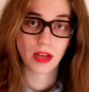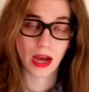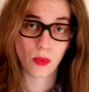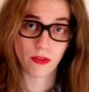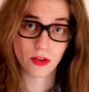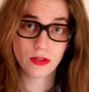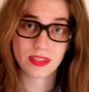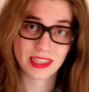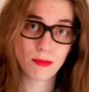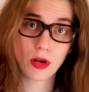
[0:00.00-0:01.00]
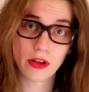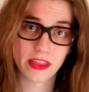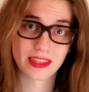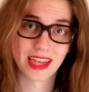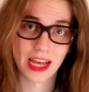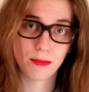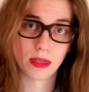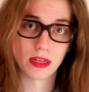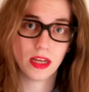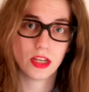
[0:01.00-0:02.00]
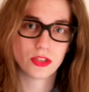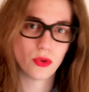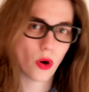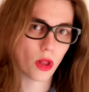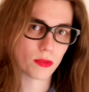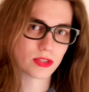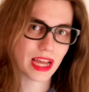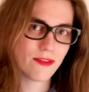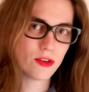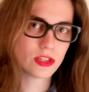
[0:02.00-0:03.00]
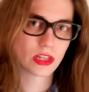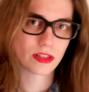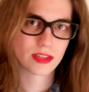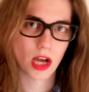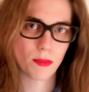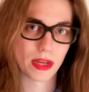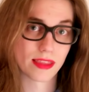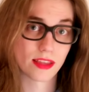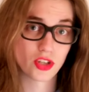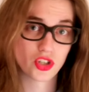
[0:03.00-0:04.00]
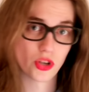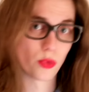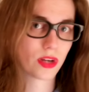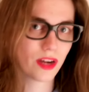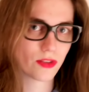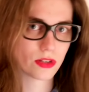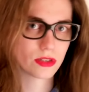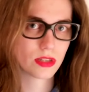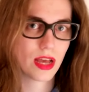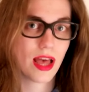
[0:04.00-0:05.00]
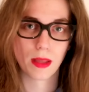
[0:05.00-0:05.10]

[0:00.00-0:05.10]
However, similar things happen to almost every single topic that the show covers.